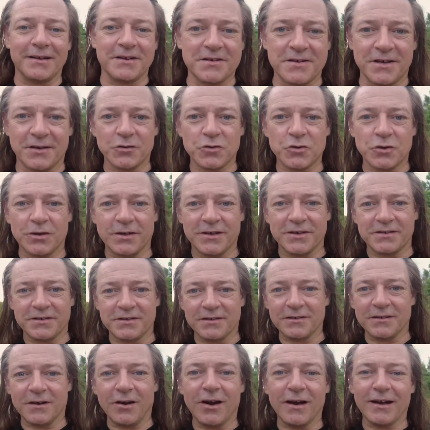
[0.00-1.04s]
centralised
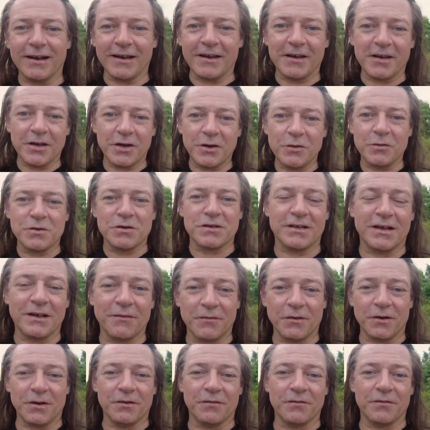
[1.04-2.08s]
and highly huge
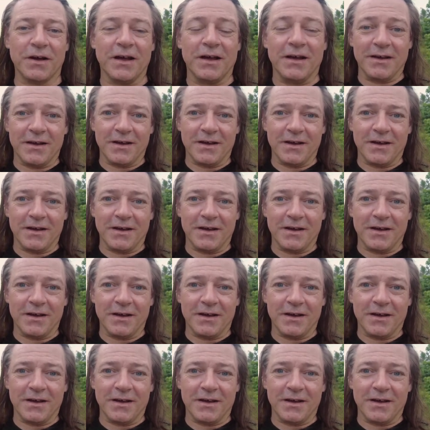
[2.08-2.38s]
level of